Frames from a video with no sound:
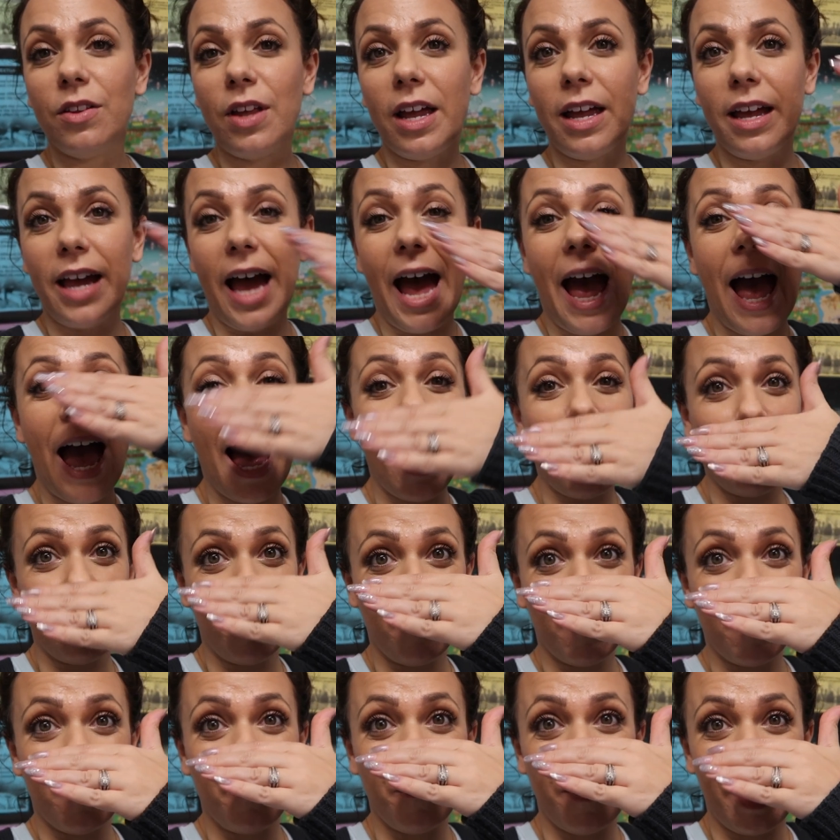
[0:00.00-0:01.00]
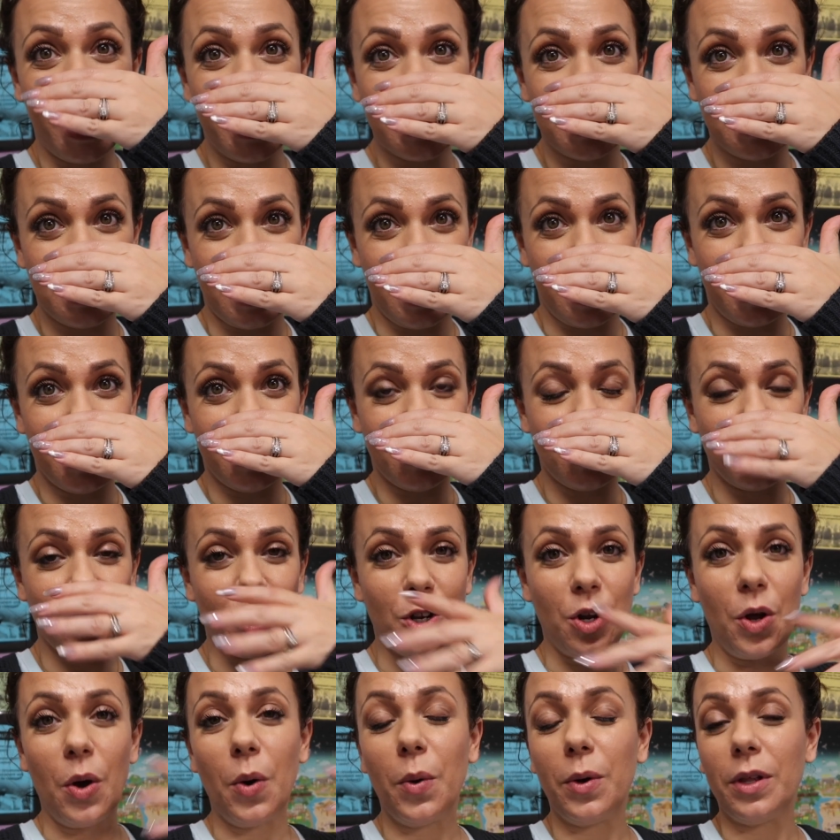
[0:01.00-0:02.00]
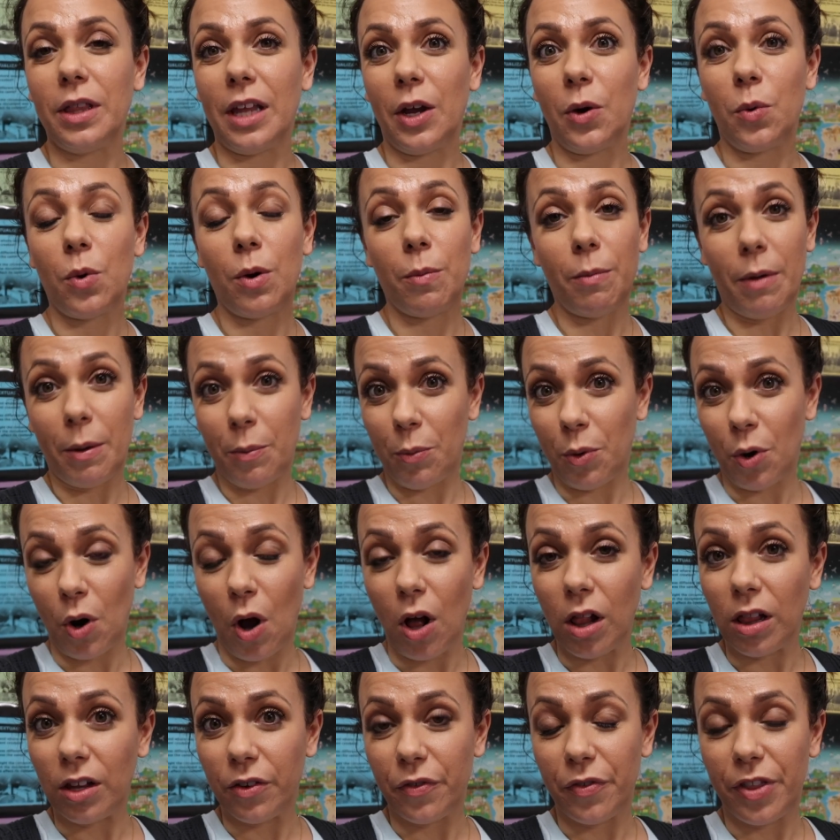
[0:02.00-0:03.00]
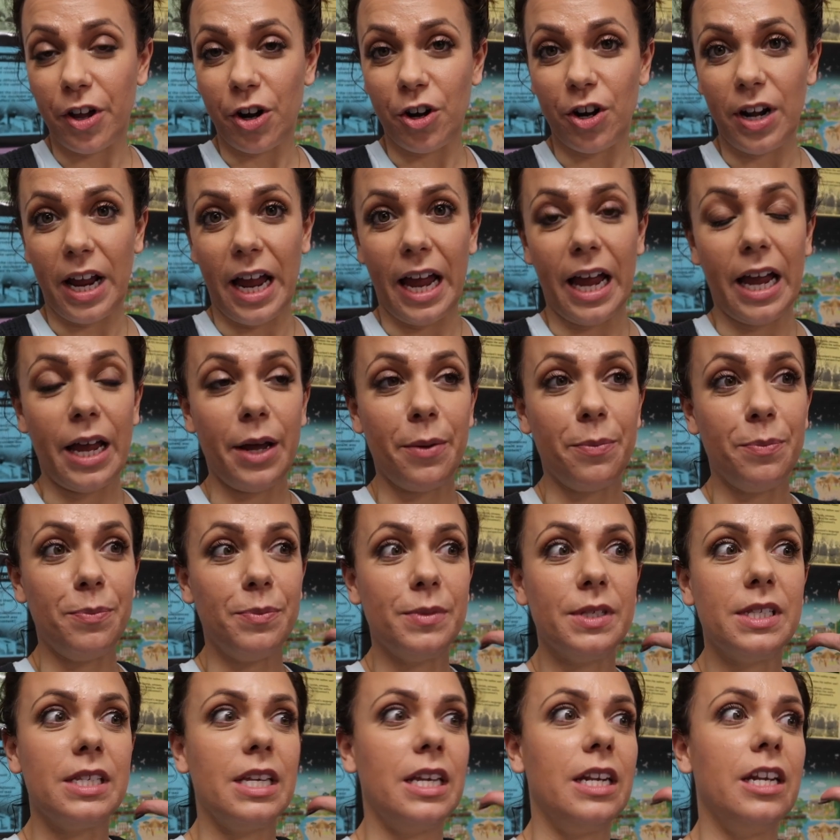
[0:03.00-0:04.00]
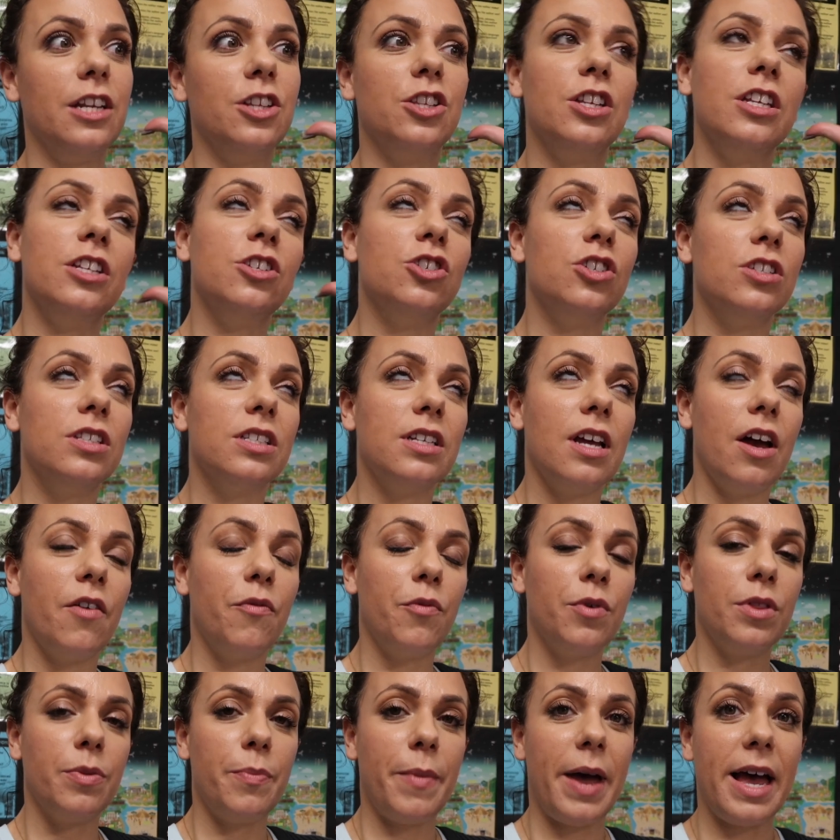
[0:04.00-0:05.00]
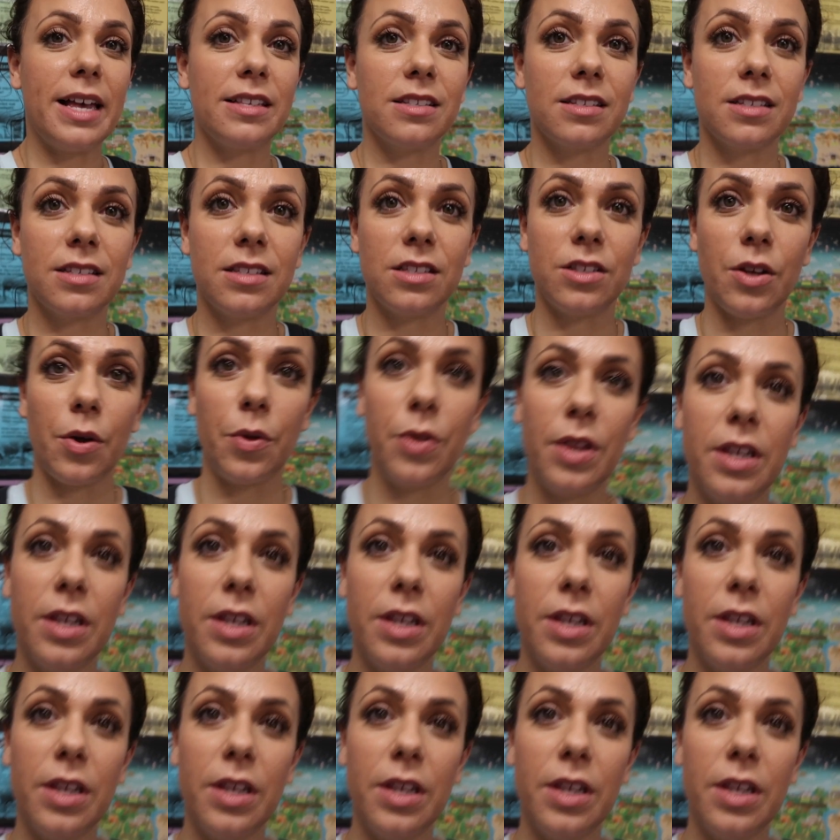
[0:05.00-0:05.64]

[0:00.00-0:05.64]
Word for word: half faces, you know, and like remember all of their names and it's, it's just tough with masks. So